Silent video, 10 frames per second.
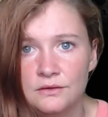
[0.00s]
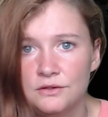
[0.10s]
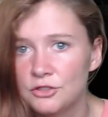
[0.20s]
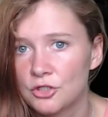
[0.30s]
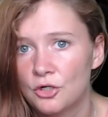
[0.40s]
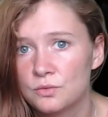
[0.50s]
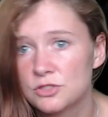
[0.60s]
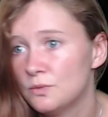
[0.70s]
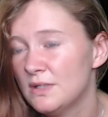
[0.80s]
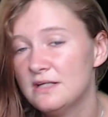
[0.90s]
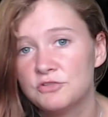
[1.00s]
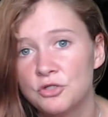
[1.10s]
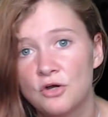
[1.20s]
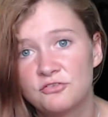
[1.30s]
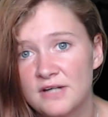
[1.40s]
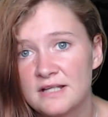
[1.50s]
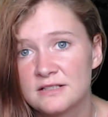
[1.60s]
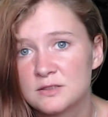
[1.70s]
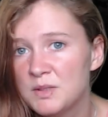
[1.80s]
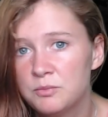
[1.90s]
you go to even your
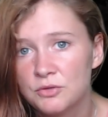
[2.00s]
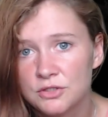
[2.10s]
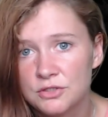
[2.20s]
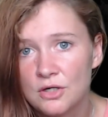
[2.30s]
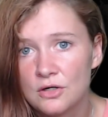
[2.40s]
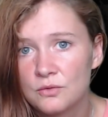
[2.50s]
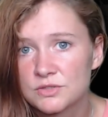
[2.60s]
friends, people you know.